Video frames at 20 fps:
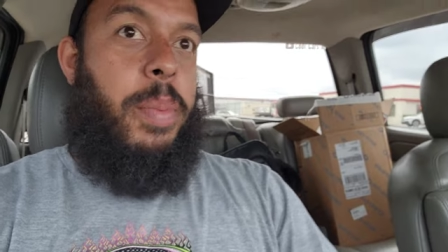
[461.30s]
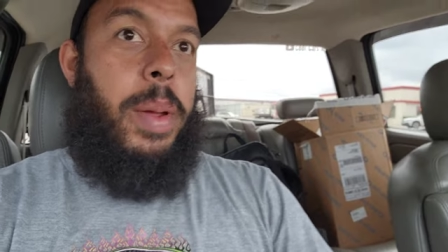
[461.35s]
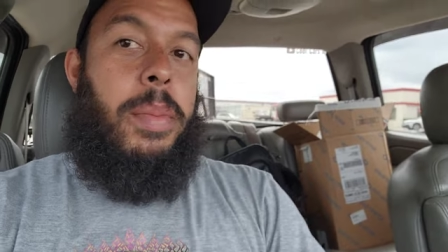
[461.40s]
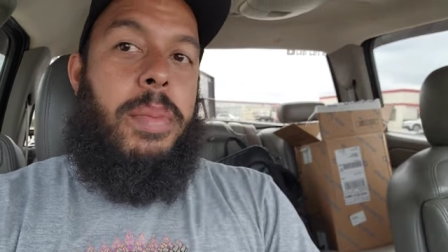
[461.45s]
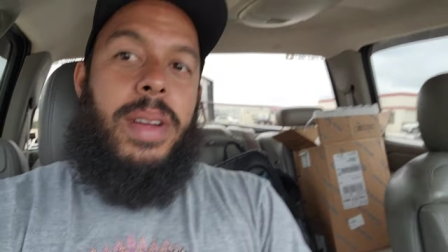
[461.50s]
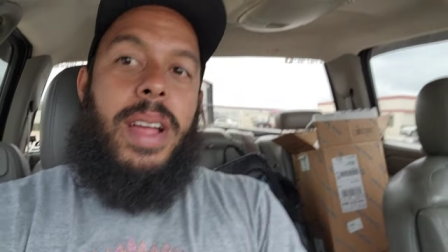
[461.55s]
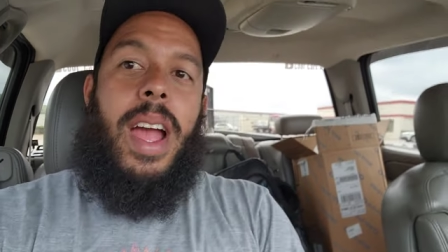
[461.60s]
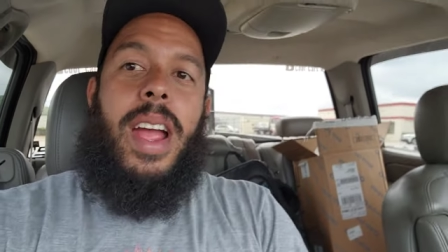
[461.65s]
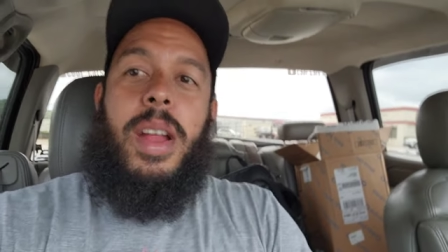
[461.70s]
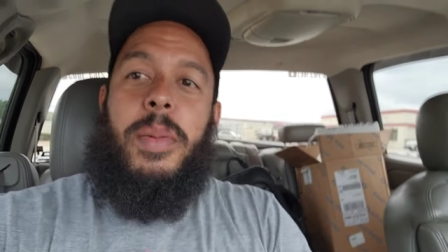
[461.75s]
if
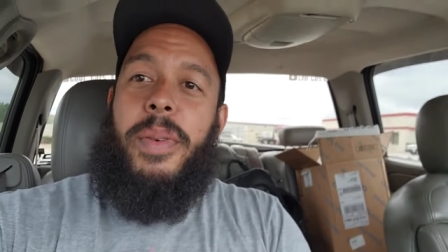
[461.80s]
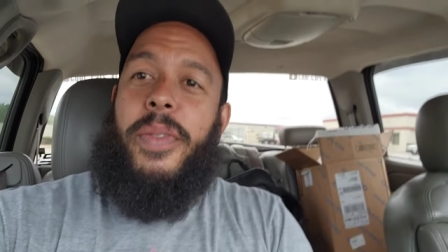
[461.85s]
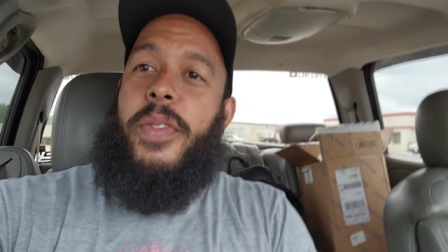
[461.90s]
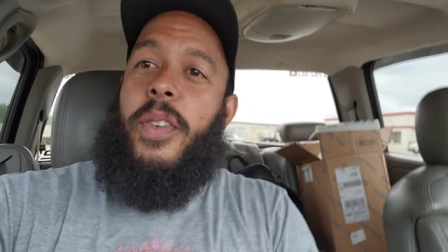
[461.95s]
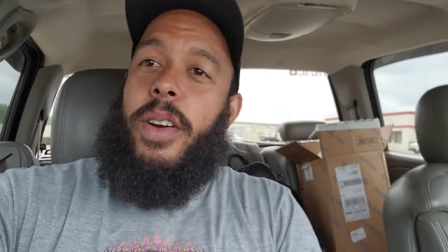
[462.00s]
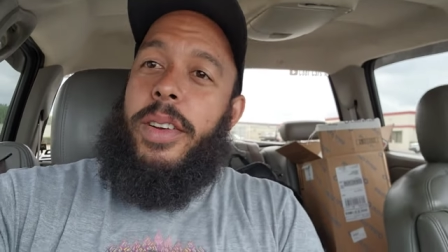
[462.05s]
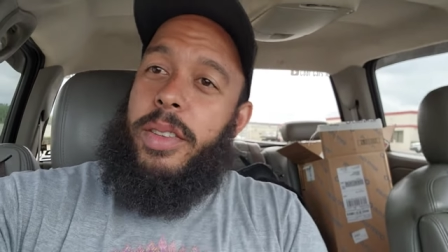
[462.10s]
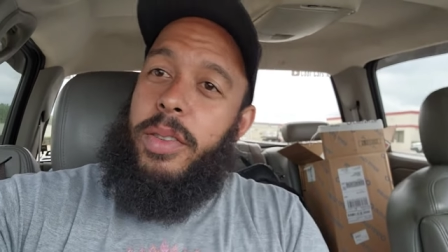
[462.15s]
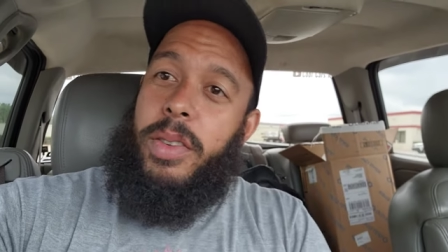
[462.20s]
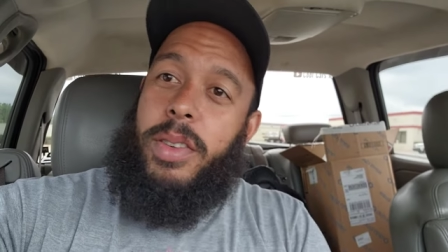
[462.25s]
people got here
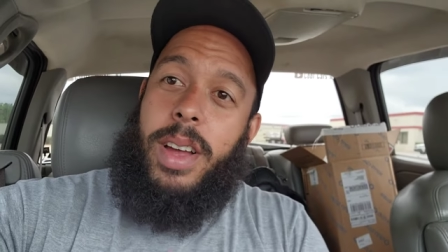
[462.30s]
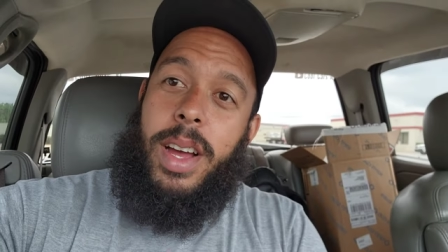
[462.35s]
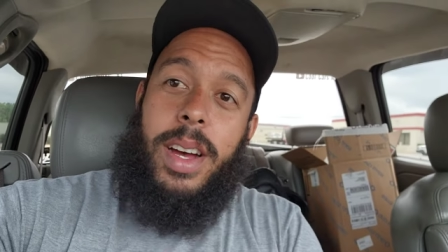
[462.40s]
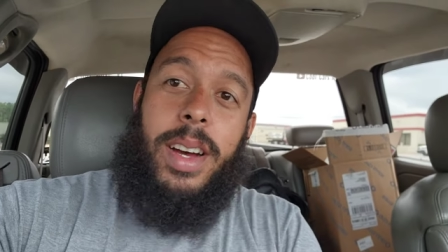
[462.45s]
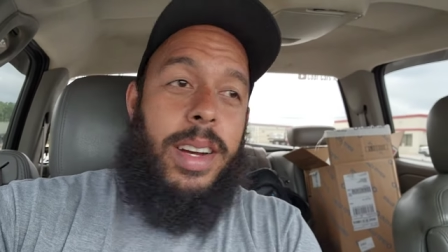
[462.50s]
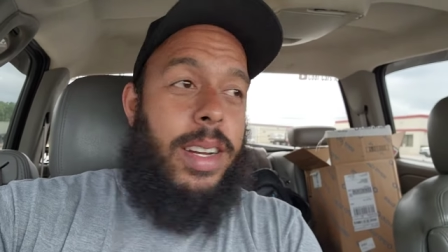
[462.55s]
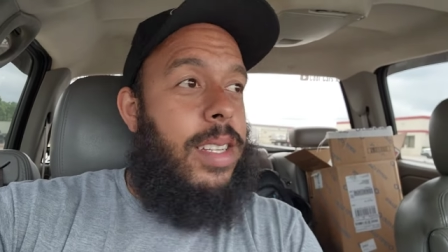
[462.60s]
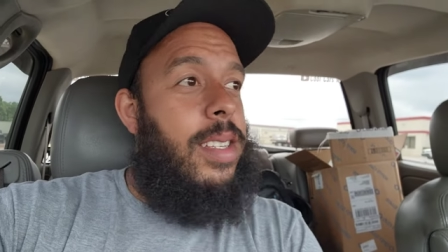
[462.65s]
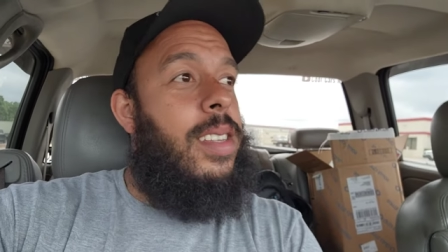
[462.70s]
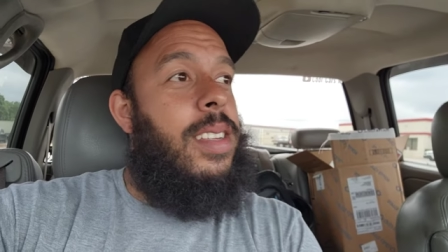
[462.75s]
before you,
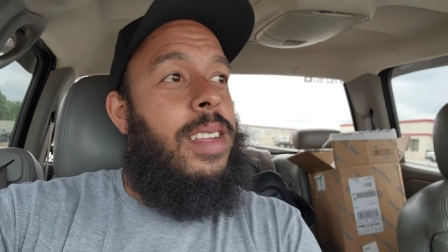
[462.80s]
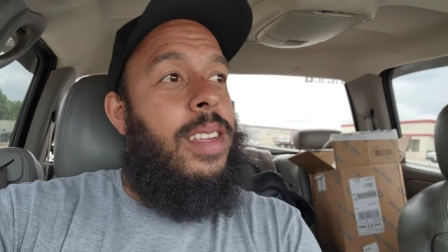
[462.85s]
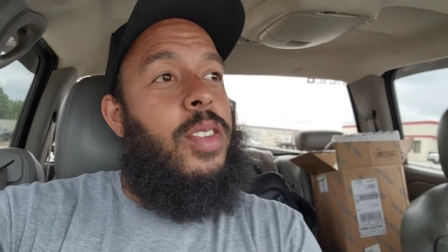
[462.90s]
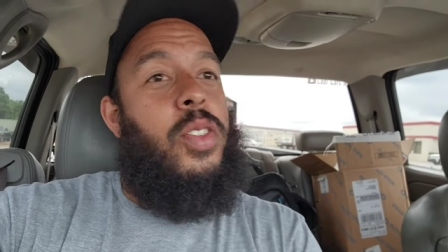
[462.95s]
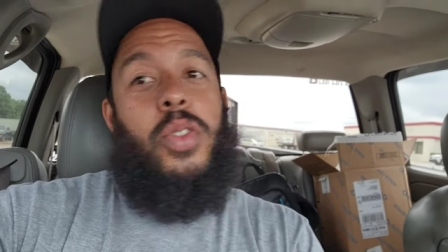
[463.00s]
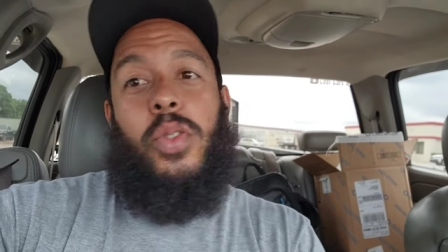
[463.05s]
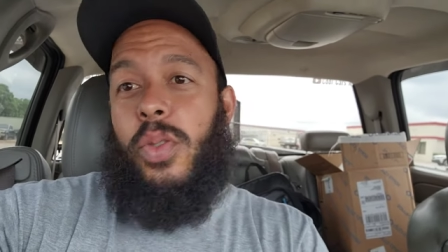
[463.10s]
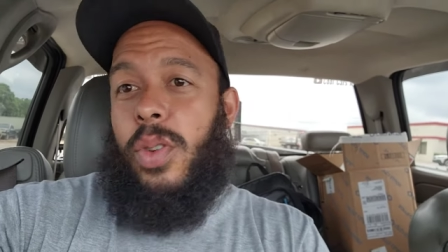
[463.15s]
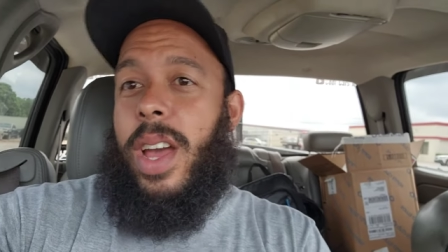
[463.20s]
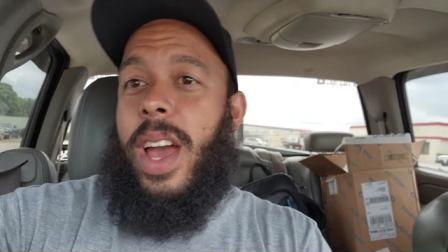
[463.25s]
cuz
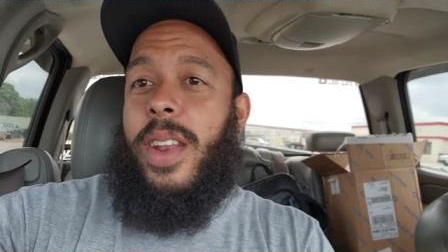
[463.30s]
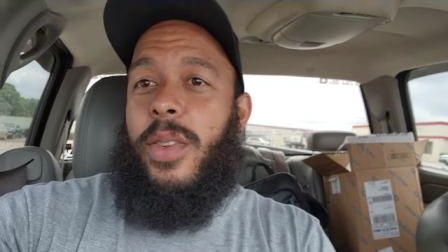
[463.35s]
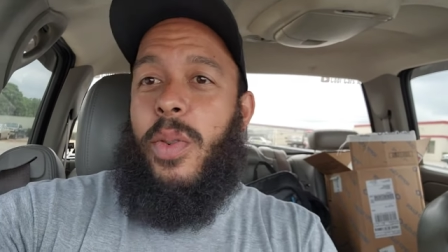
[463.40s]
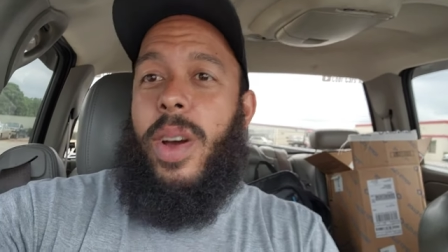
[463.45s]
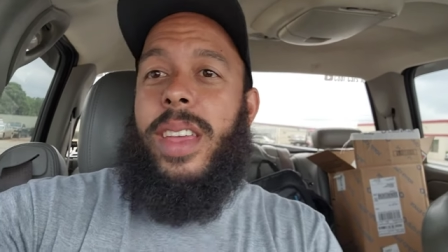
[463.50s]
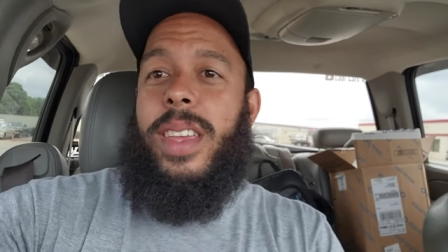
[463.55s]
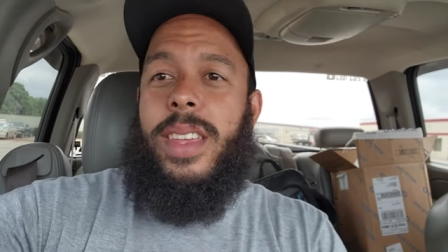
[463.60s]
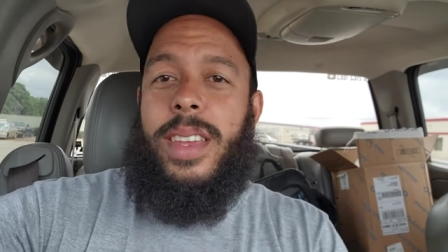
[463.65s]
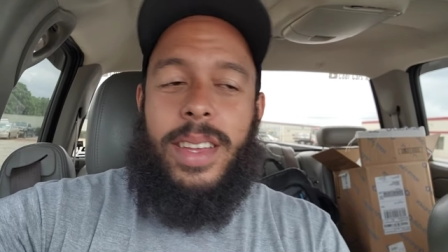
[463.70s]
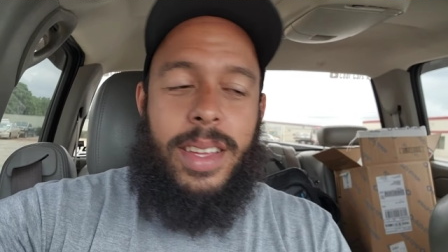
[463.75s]
you gotta
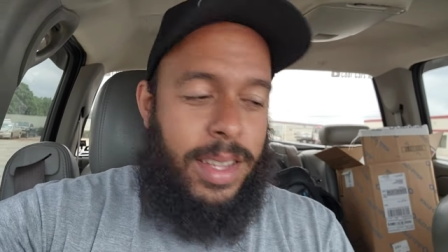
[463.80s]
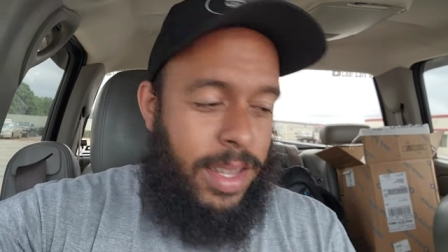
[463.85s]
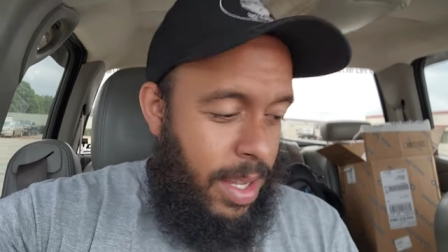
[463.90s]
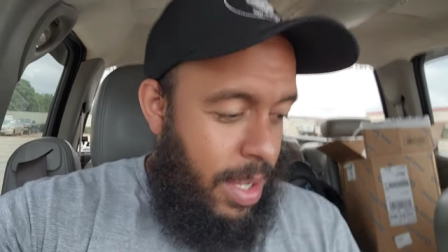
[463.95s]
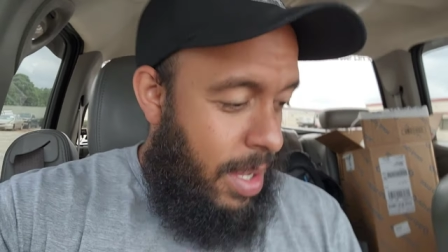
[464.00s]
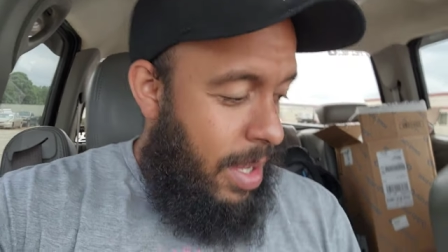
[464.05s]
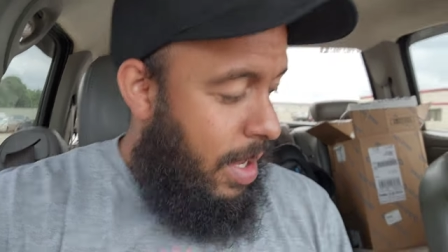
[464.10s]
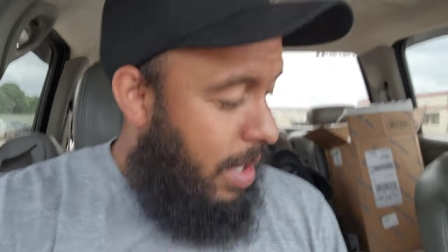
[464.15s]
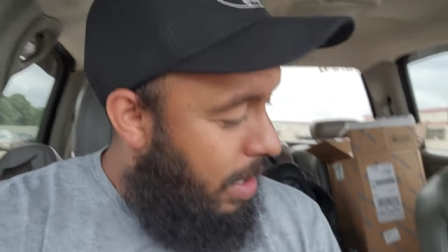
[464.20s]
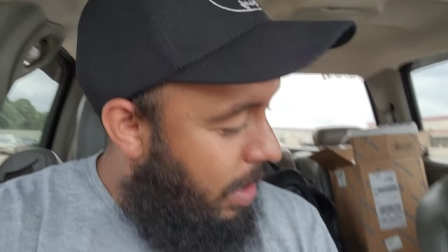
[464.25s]
wait.
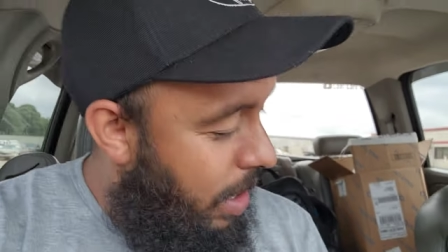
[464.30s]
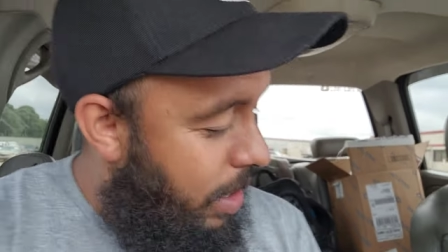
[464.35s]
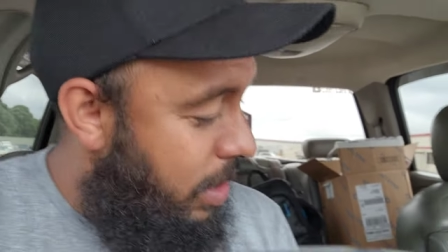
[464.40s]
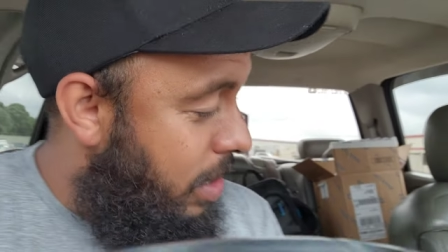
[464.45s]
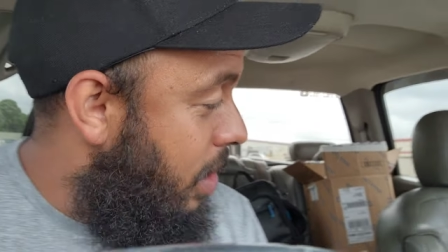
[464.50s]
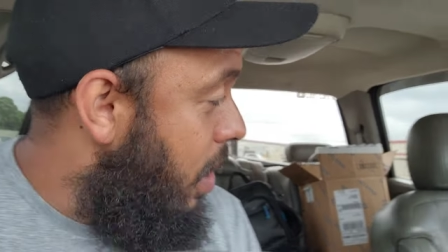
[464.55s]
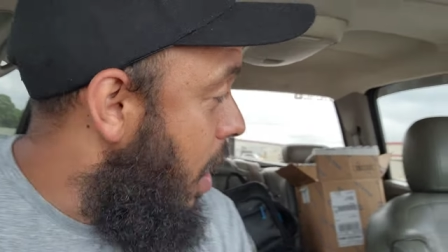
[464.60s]
That's